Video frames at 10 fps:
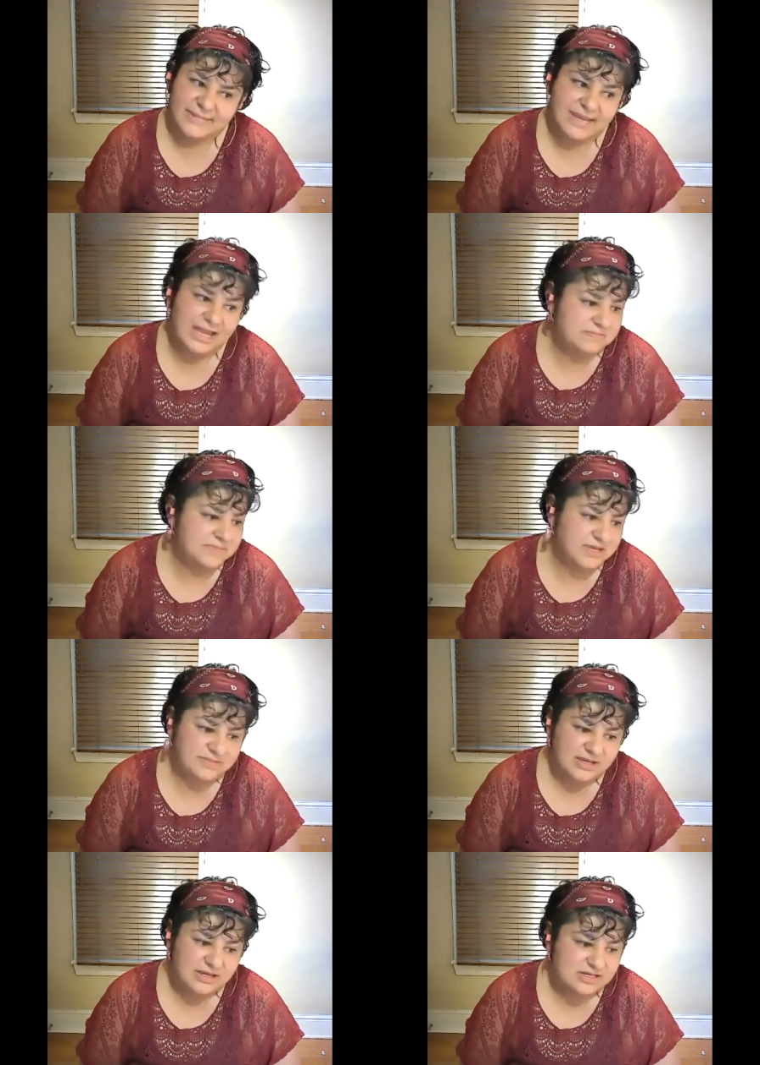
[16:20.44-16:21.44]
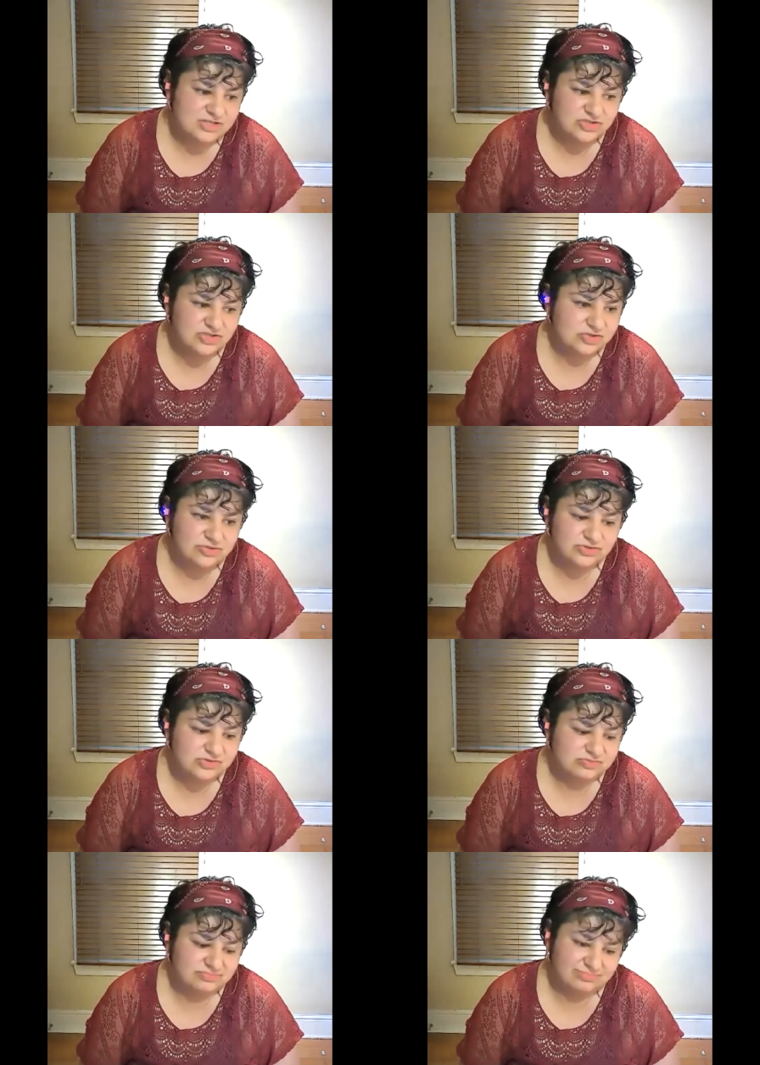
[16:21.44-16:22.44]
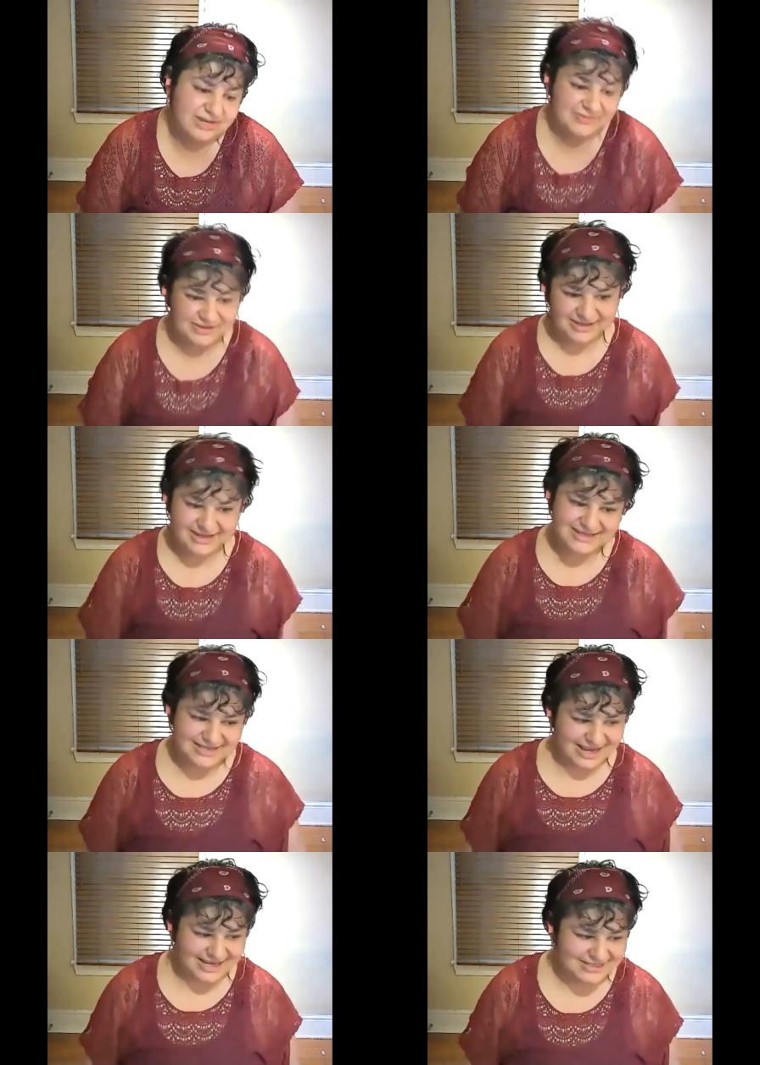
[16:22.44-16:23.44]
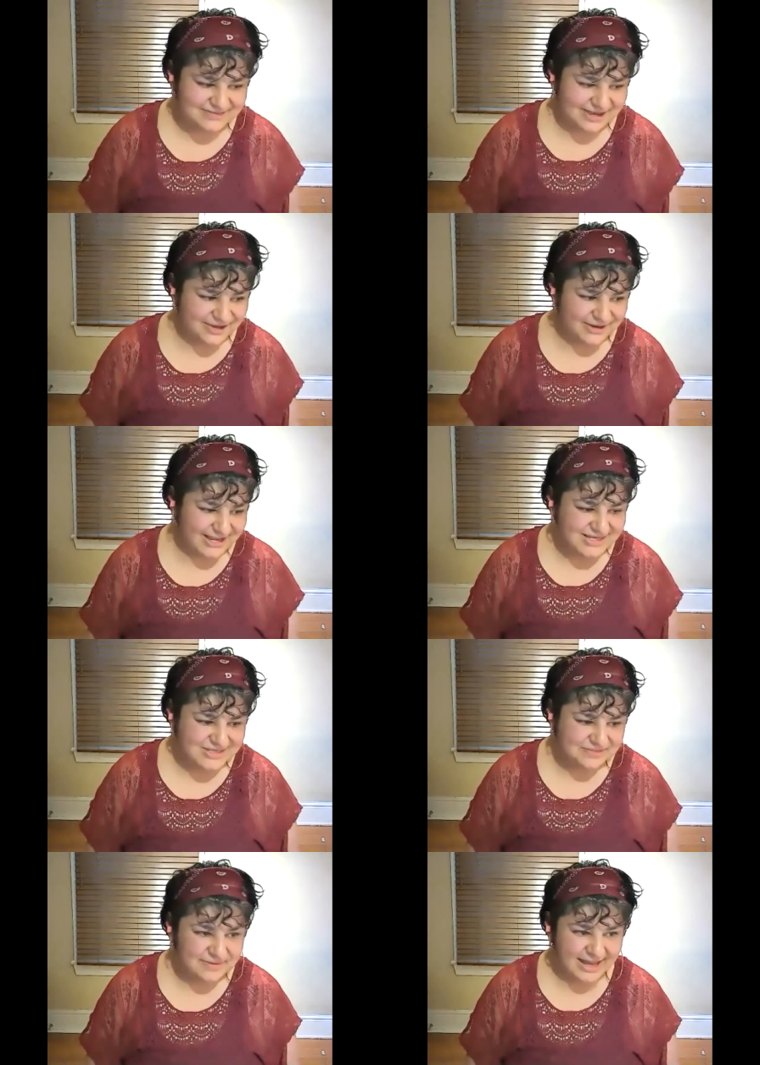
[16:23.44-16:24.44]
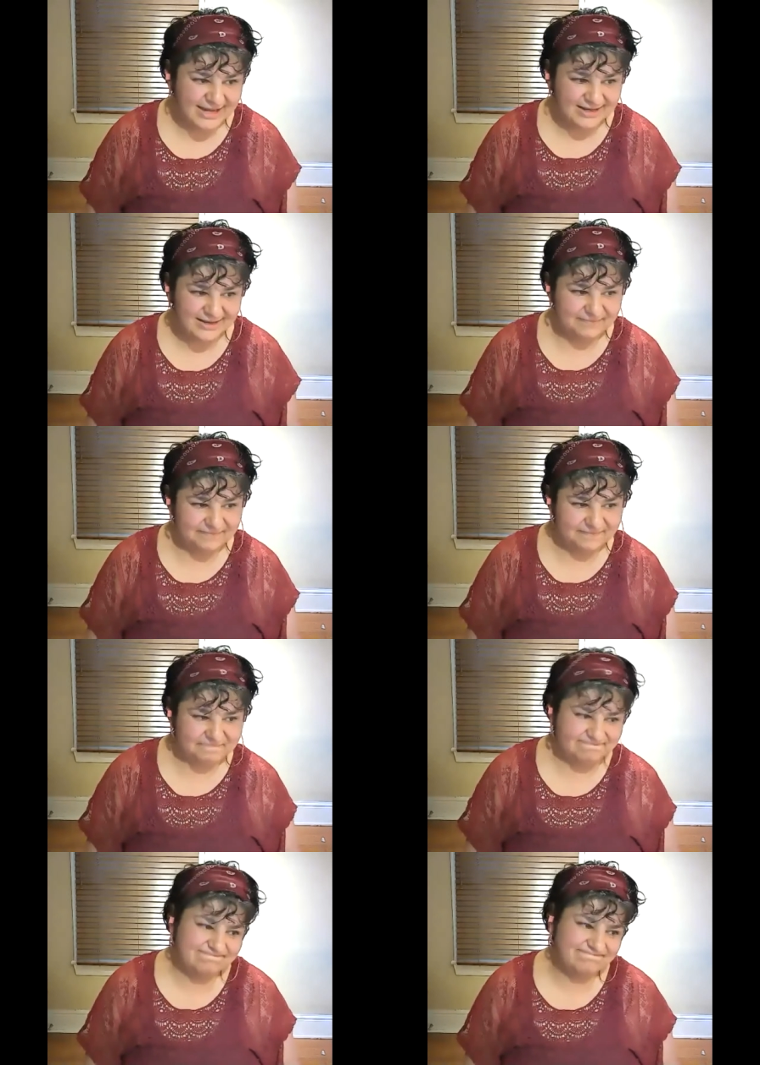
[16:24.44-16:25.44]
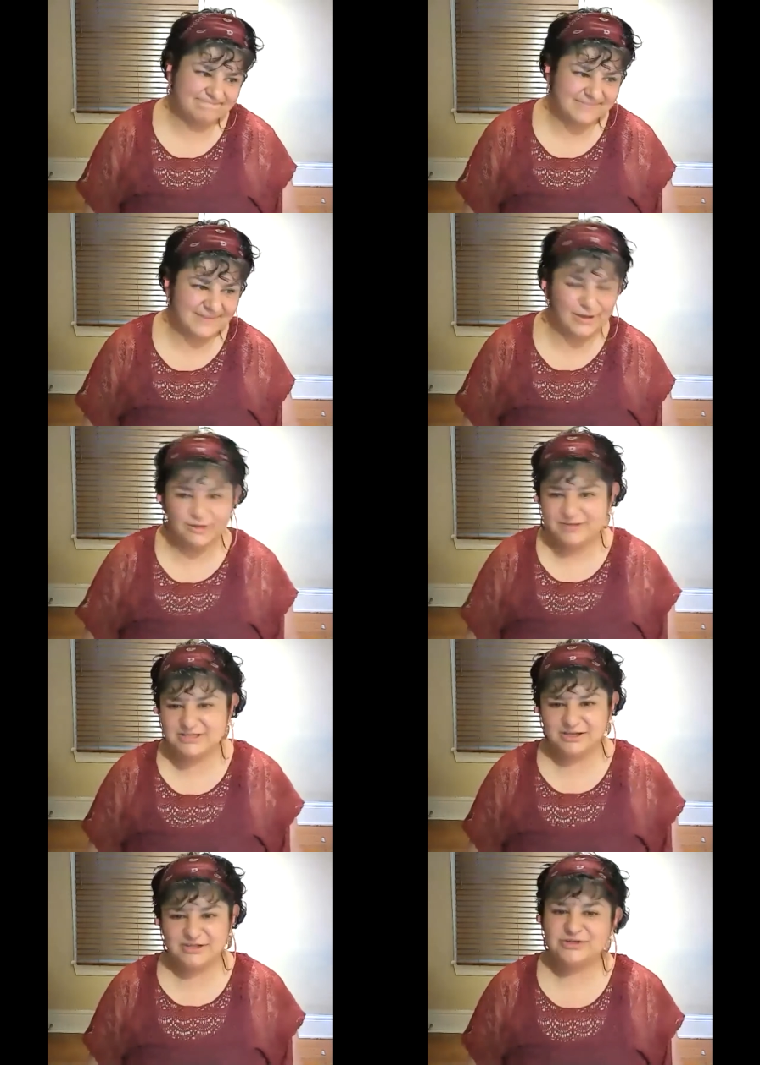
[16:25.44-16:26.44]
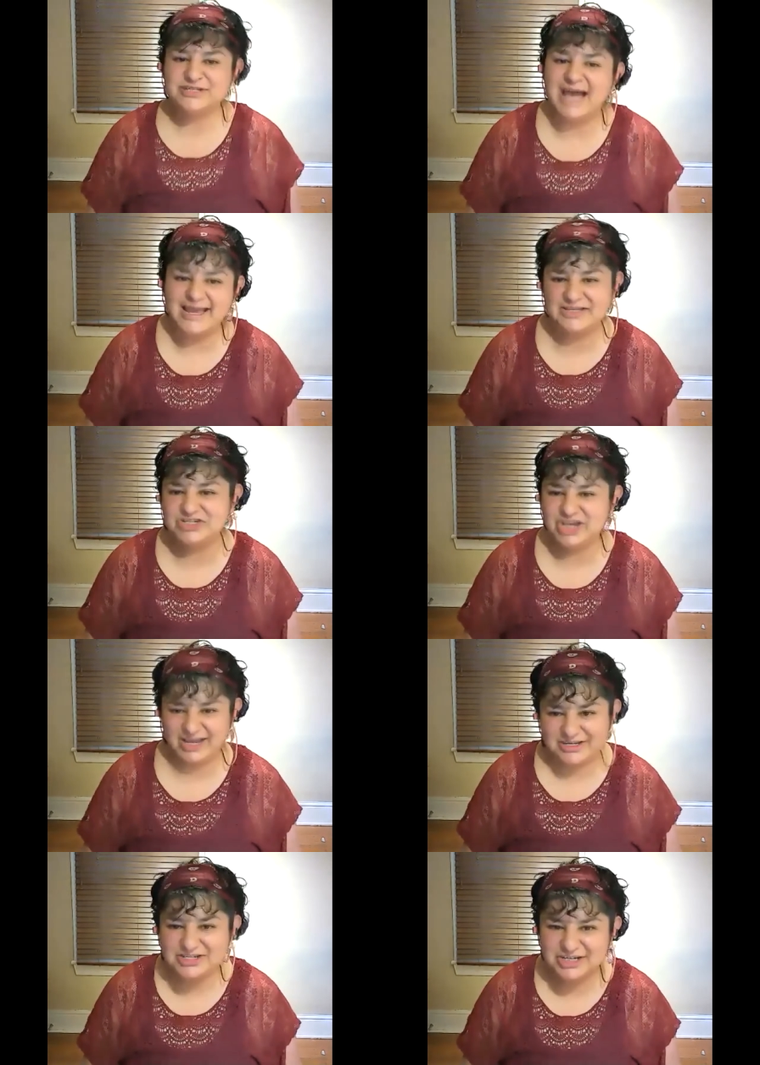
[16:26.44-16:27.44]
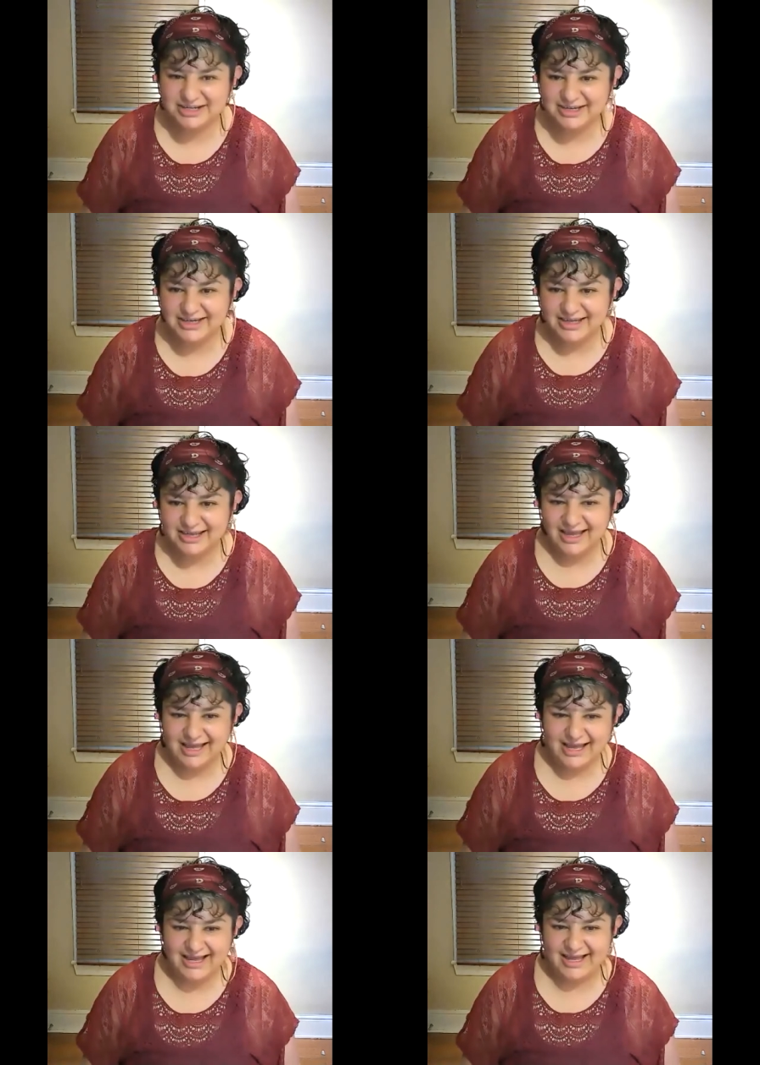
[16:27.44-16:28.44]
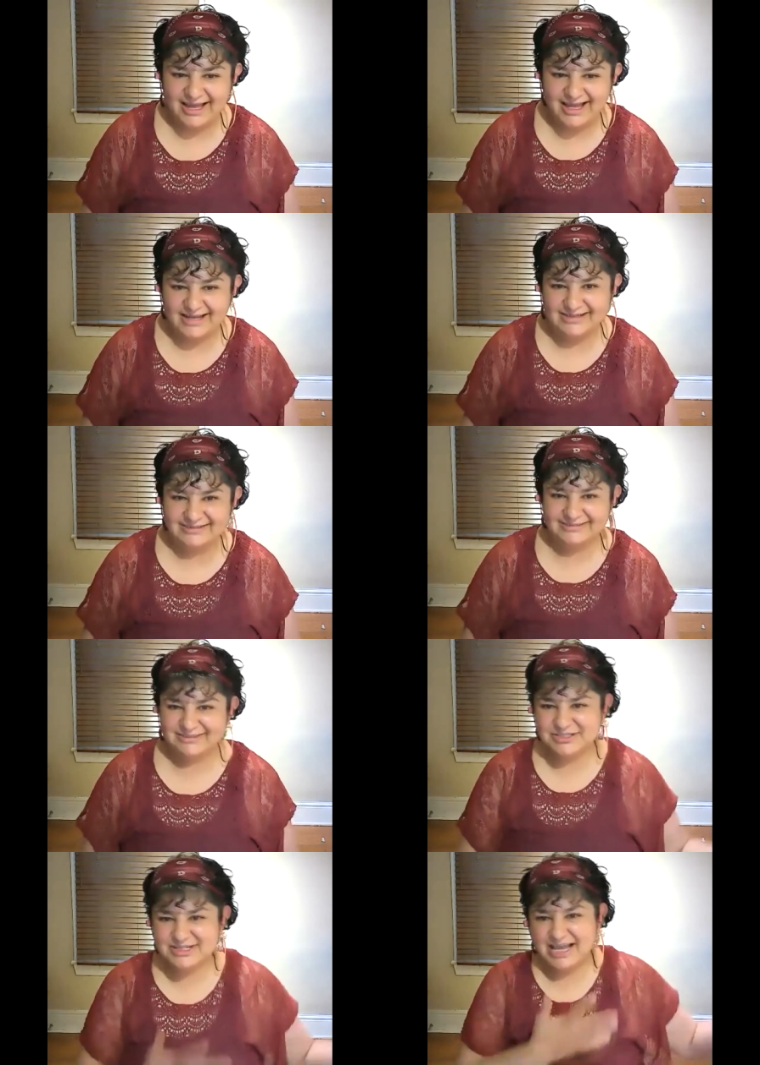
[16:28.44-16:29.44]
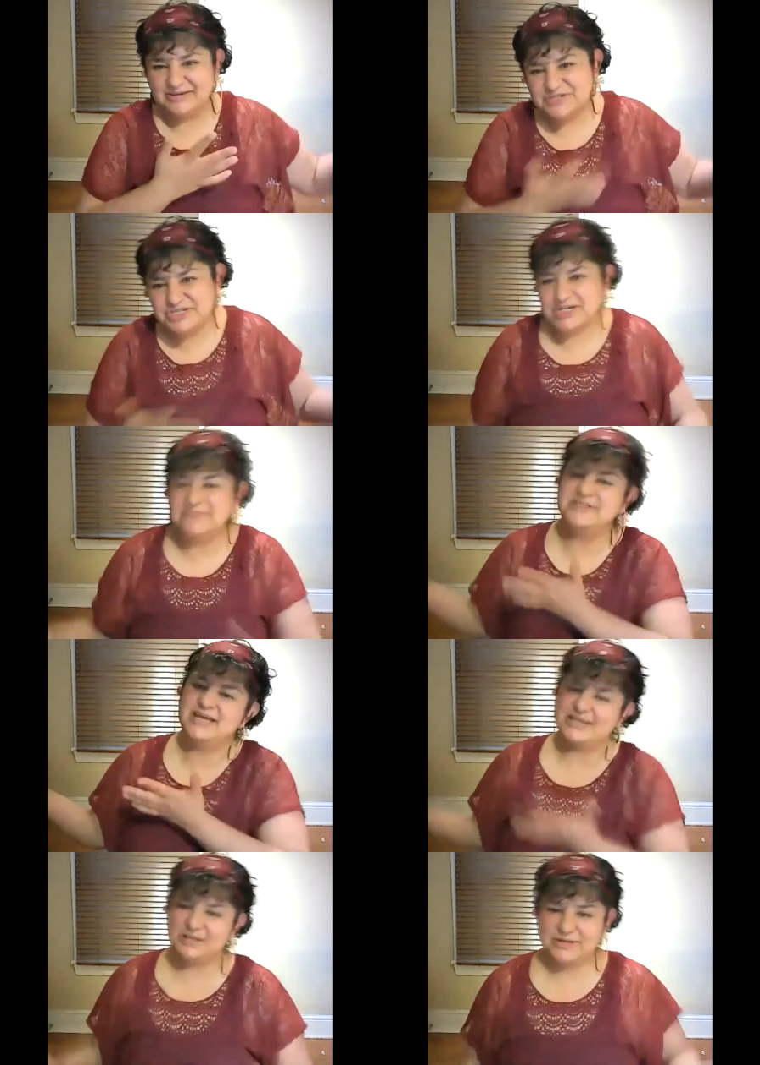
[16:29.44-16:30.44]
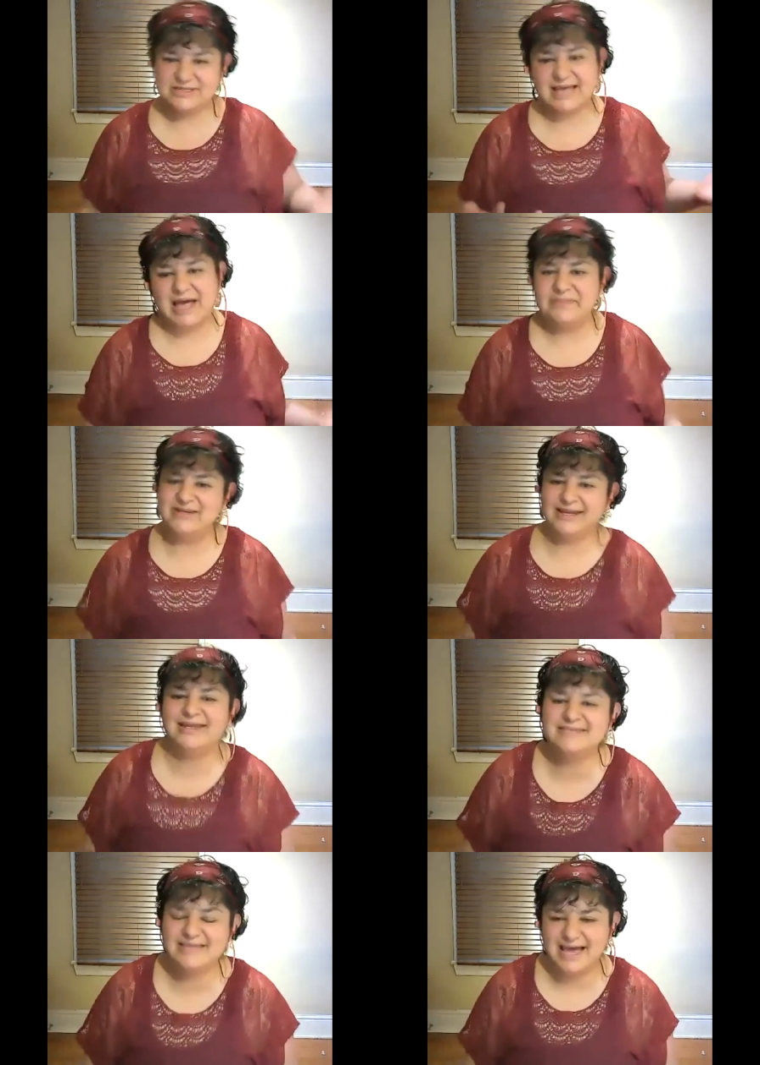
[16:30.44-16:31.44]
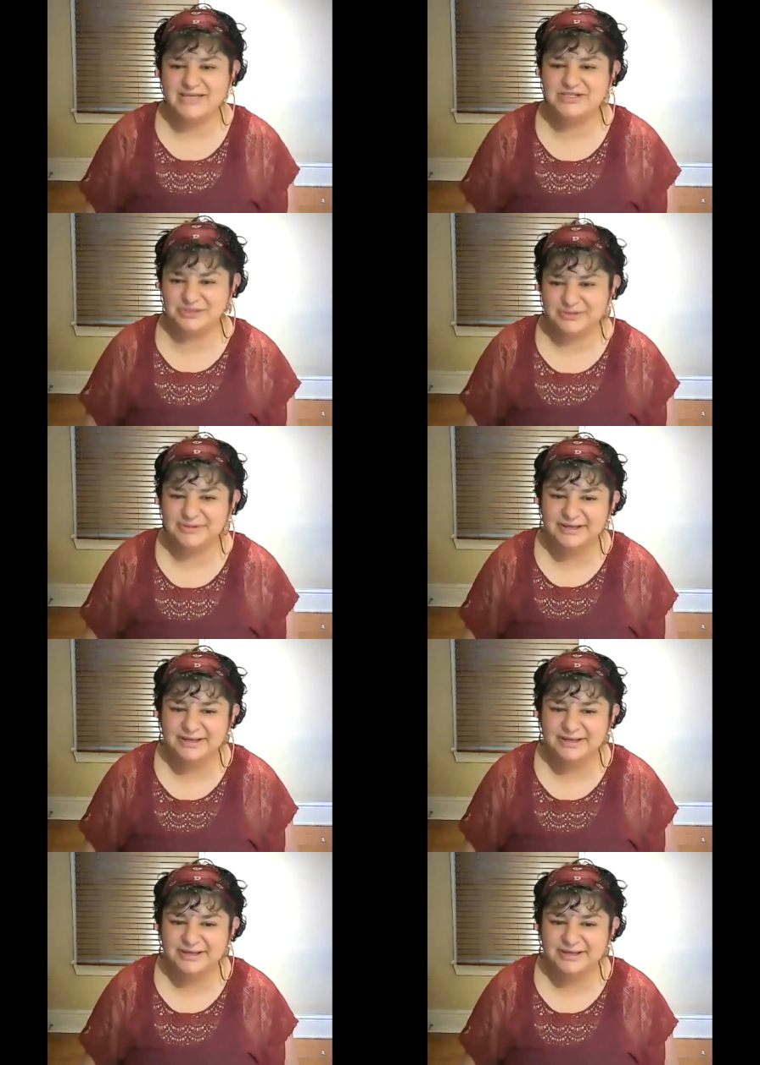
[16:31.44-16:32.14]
Can be because you didn't take antibiotics, but all of a sudden your diet changed and just kind of shifted what's happening inside you.